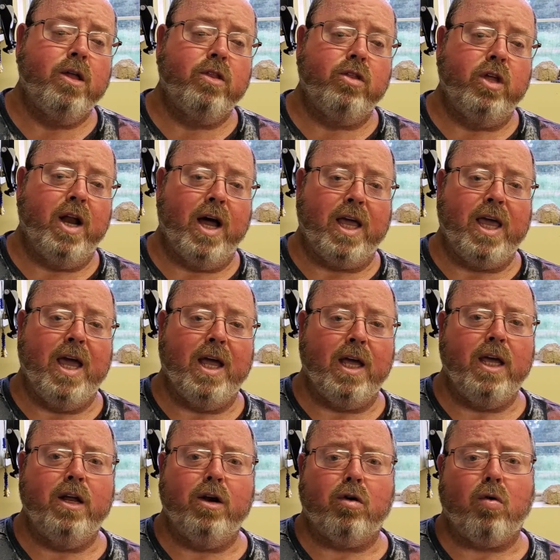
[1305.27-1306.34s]
that I can't
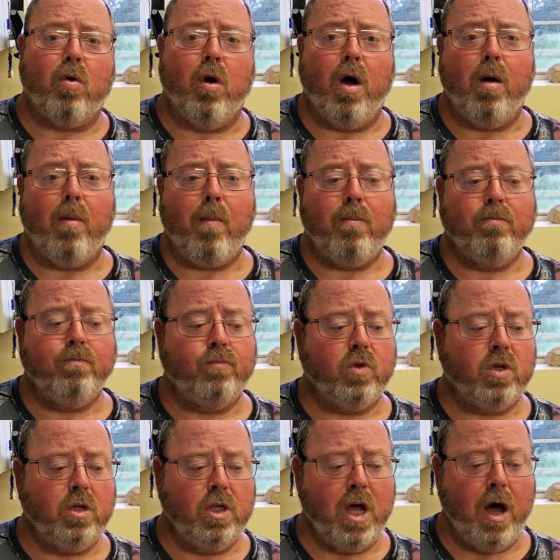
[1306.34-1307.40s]
get a crop.
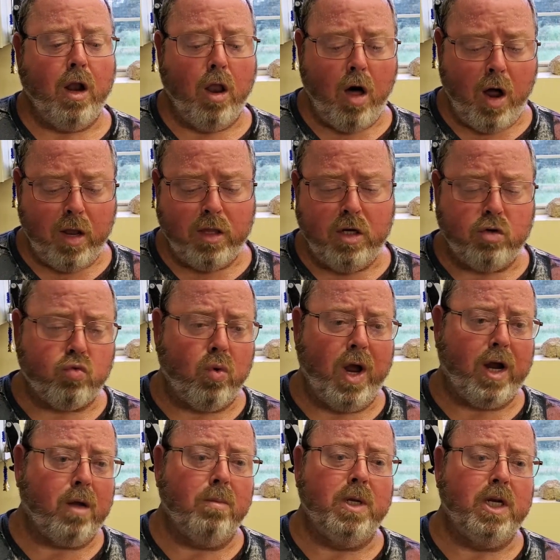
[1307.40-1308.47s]
Now, a lot of these
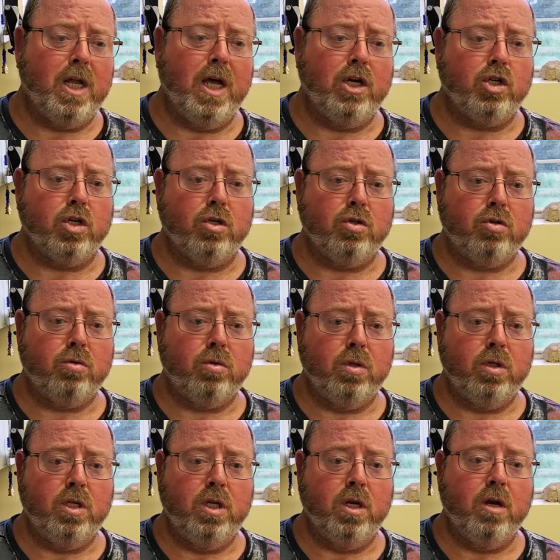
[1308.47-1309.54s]
recommendations
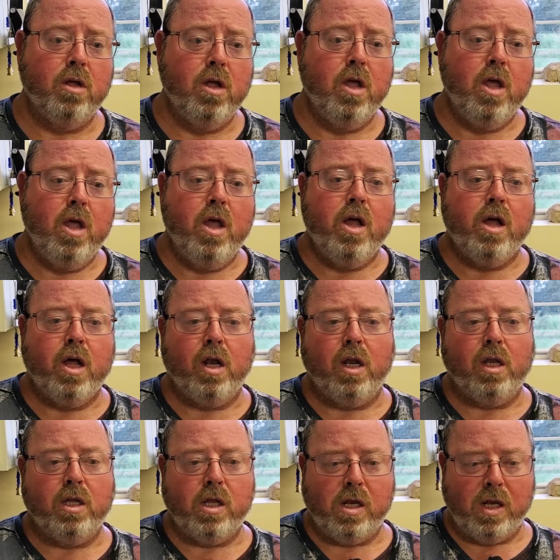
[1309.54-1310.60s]
that,
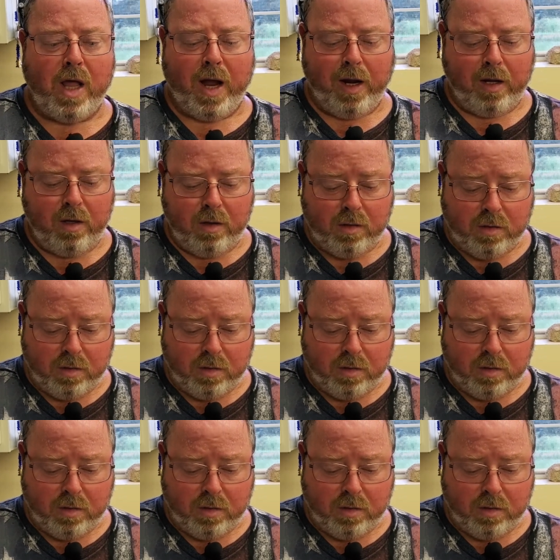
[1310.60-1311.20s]
like